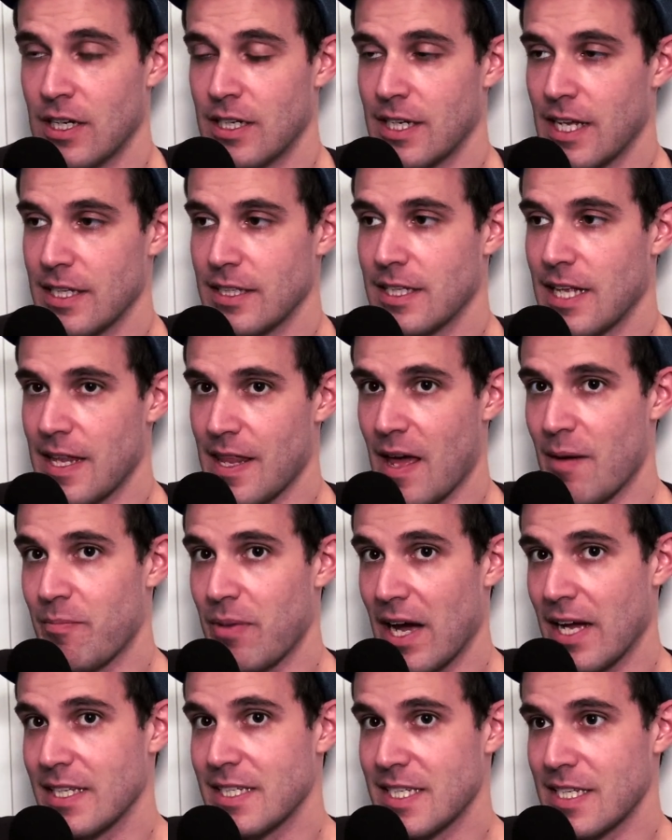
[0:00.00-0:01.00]
Now that
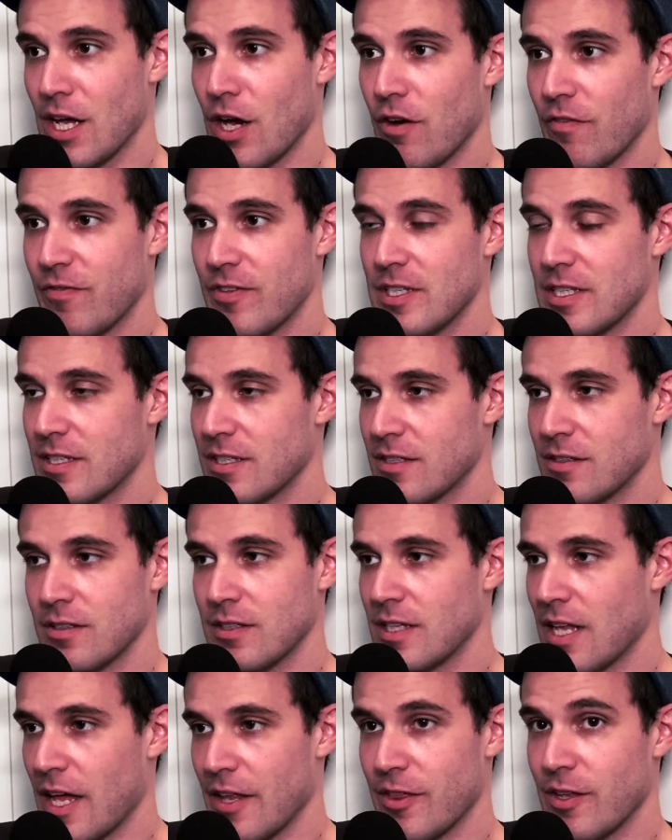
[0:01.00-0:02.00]
by itself is
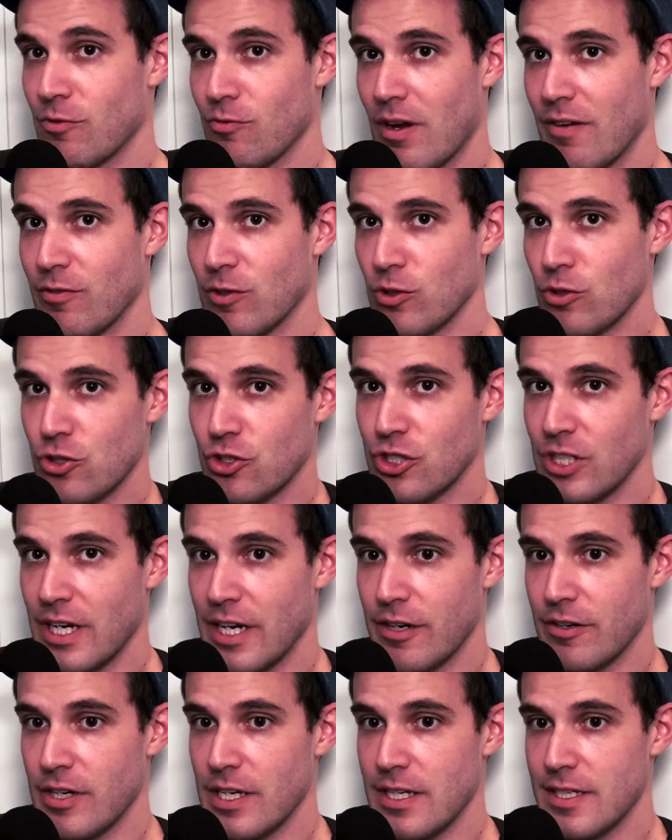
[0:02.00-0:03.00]
nothing
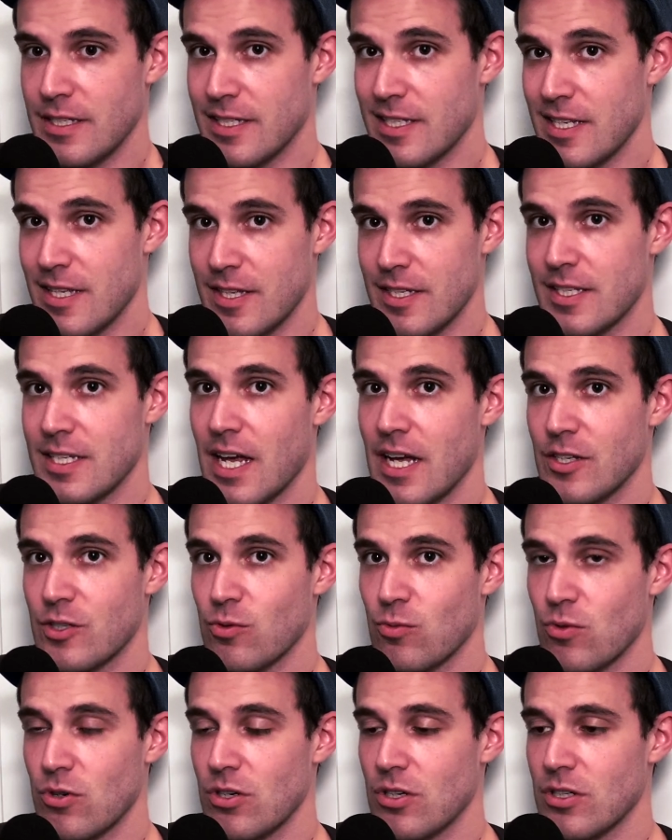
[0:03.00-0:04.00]
revolutionary in
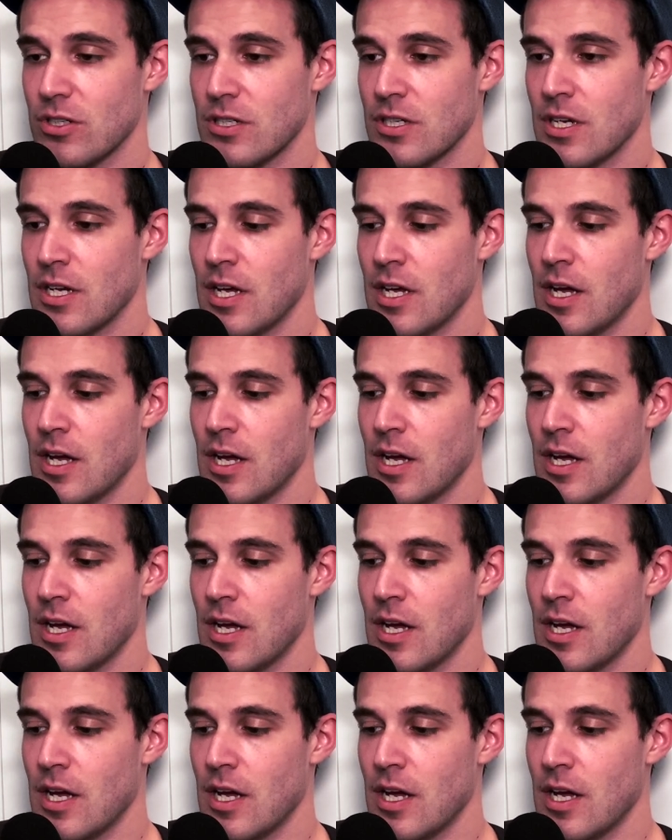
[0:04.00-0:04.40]
synthesizer world,